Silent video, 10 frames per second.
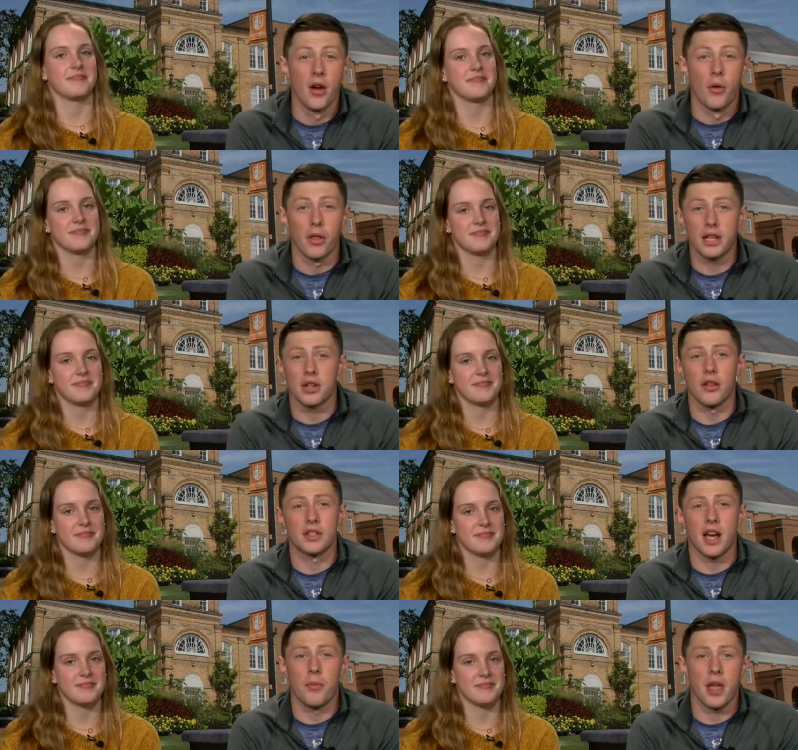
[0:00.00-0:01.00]
Speaker 1: Well, that's all the
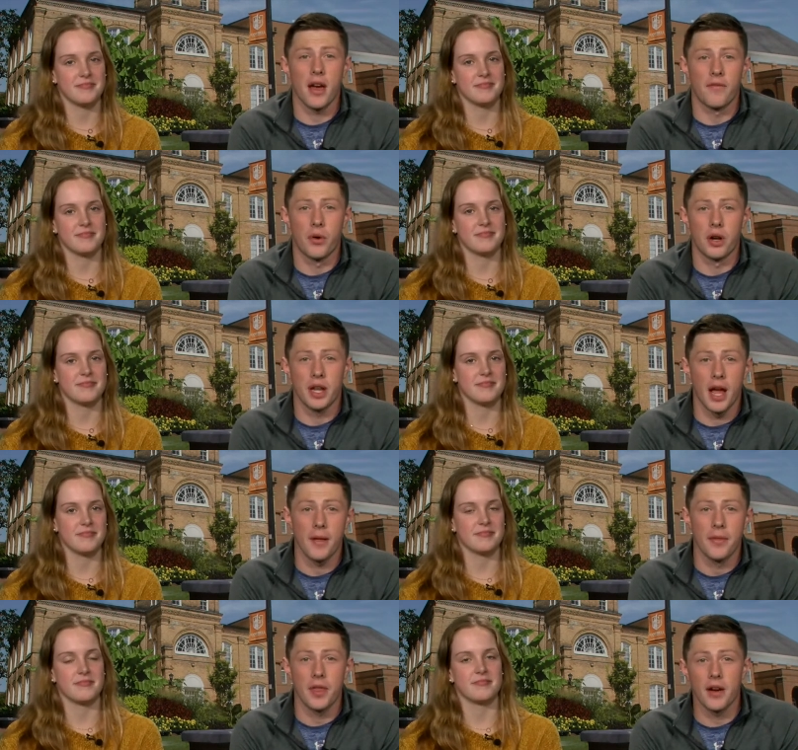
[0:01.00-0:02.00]
time we have for today.
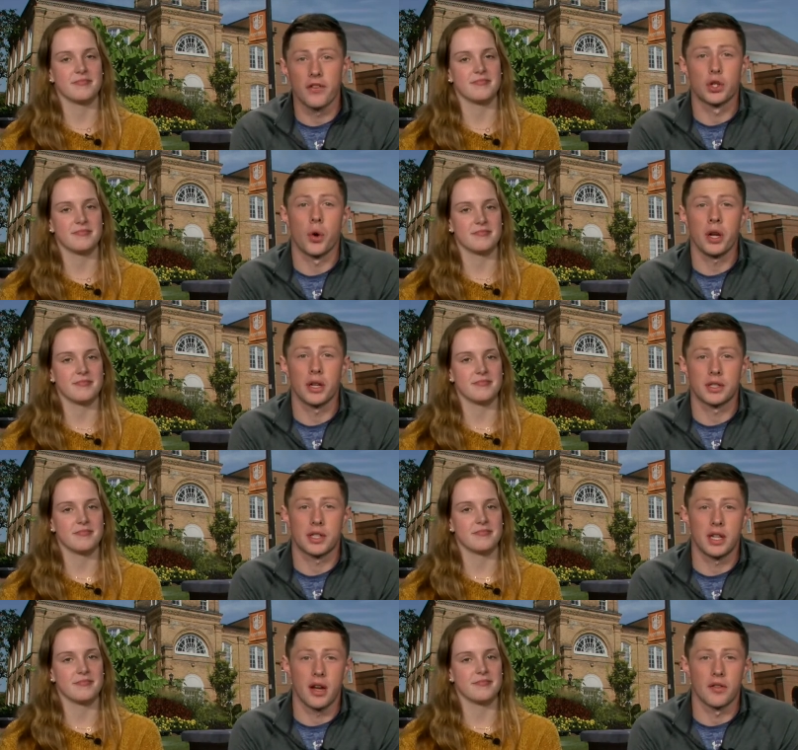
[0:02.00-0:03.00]
Thank you for joining us
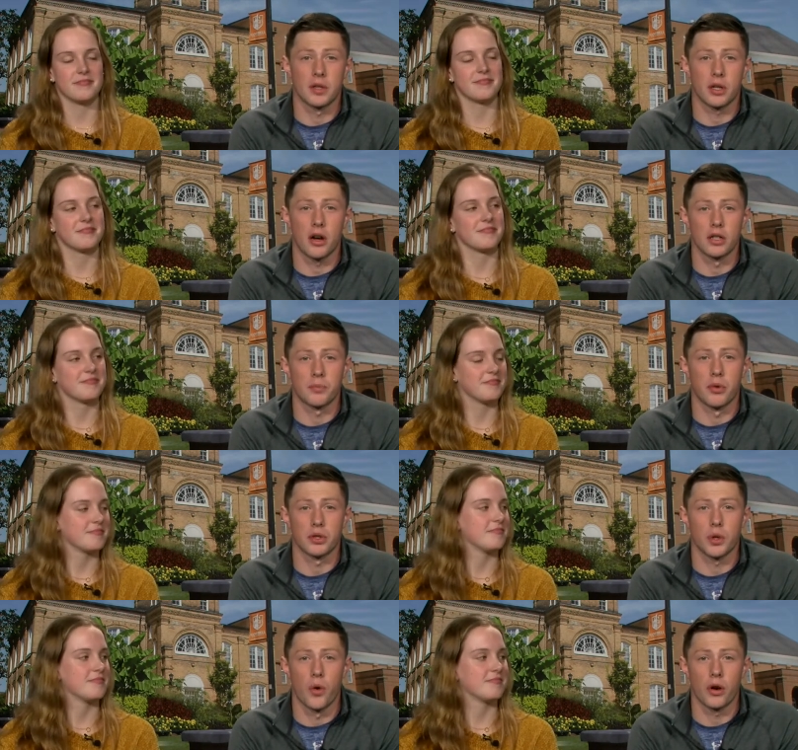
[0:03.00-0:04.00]
today on this College Sports
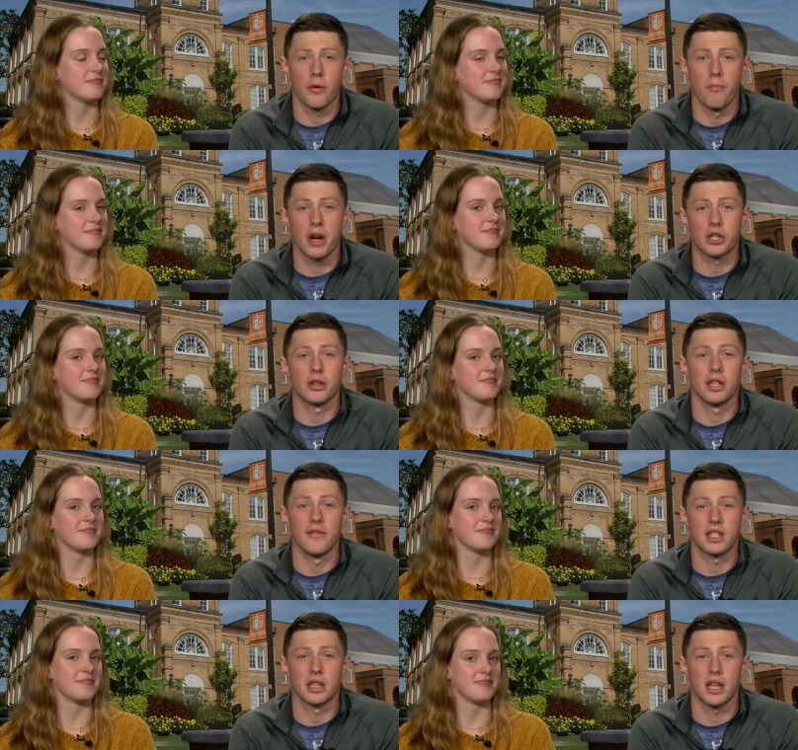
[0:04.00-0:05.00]
Corner. Make sure to leave
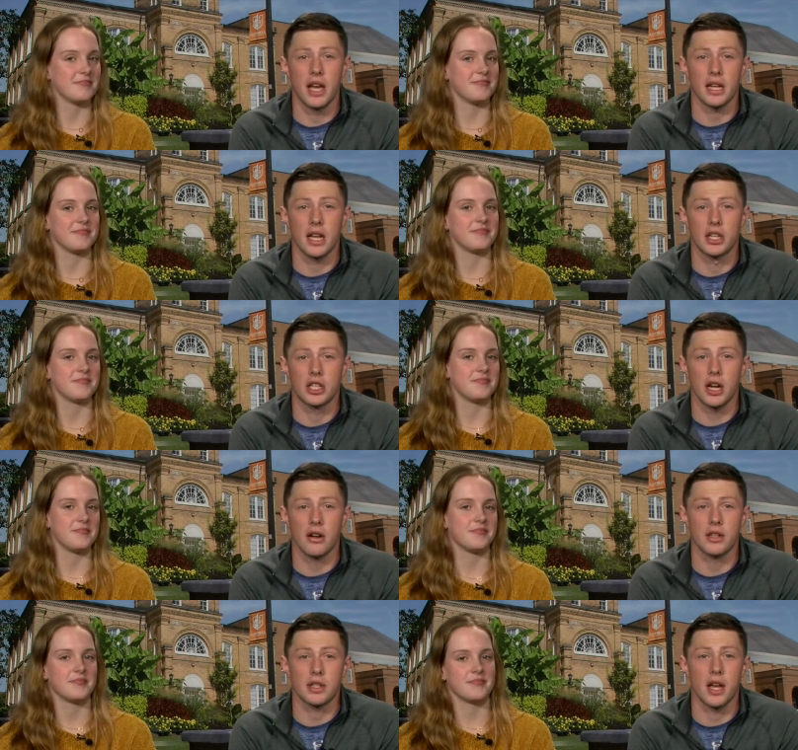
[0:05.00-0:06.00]
us a like and share
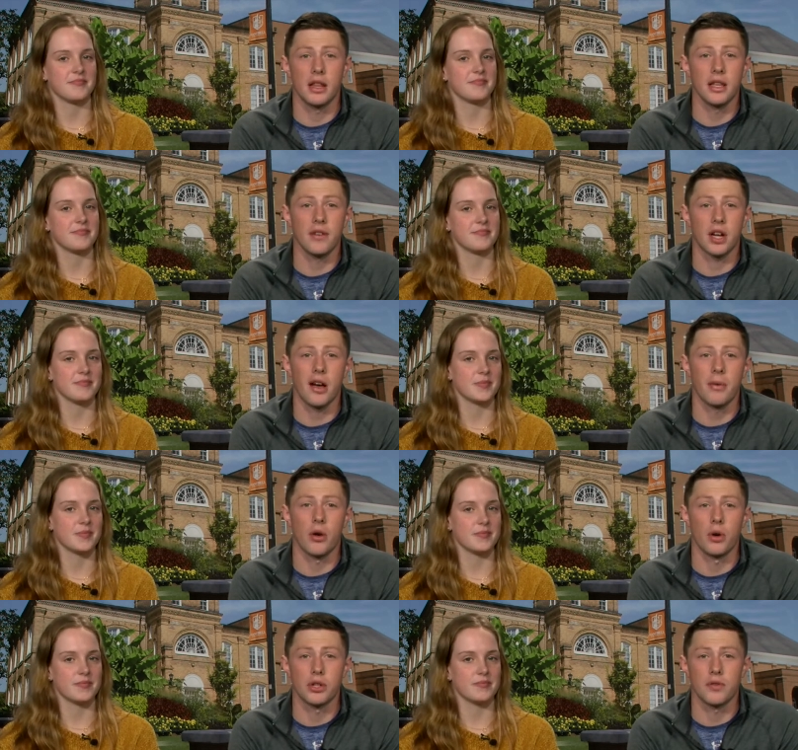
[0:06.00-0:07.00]
us, and leave a comment on
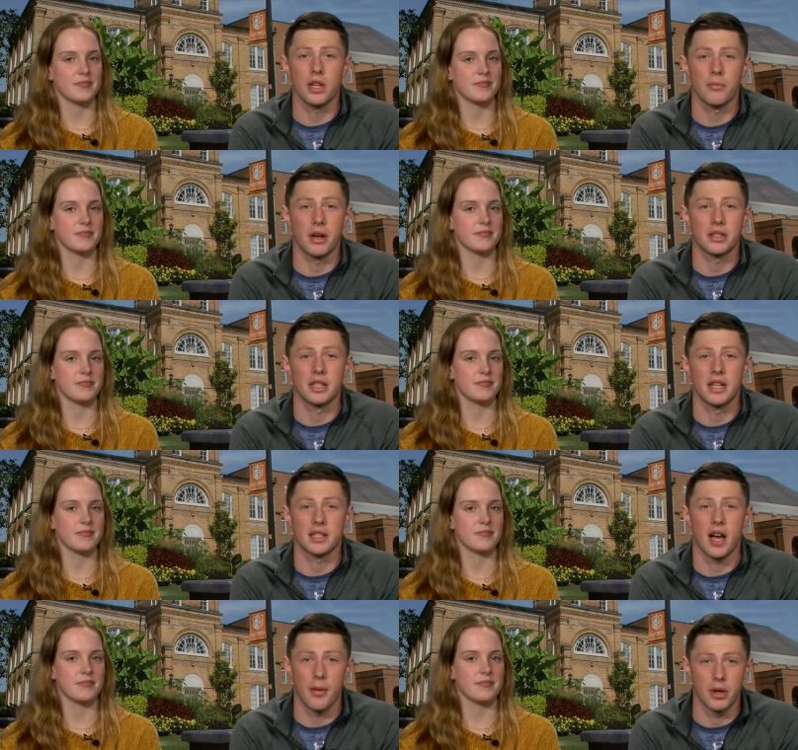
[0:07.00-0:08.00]
what you think about today's
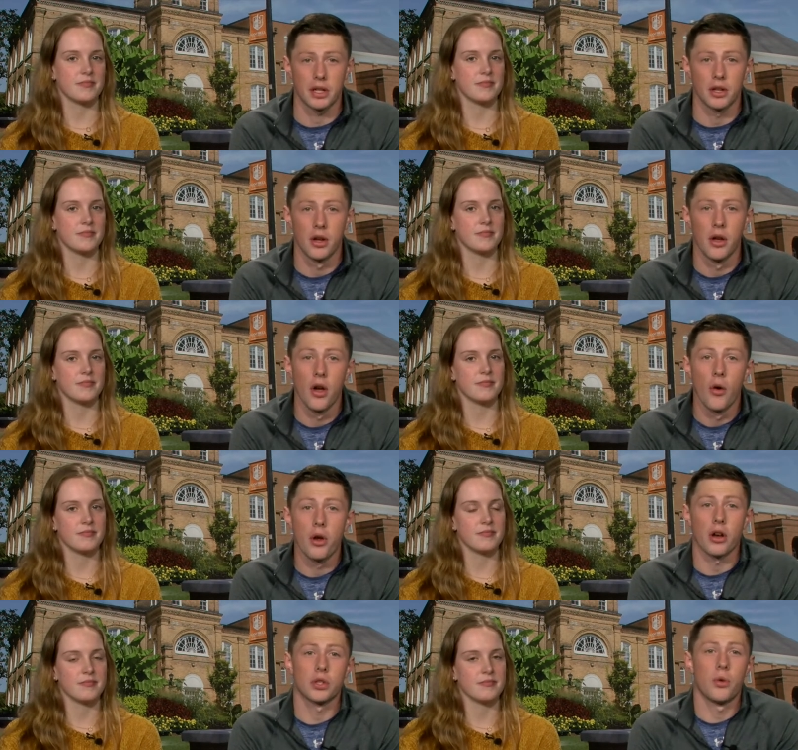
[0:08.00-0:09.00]
topic. We
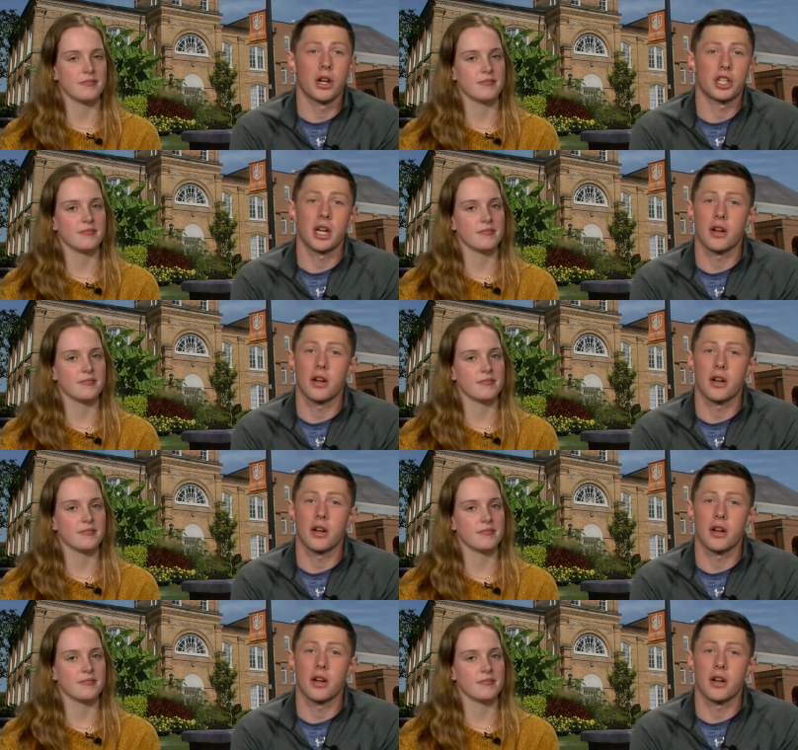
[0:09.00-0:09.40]
also want to shout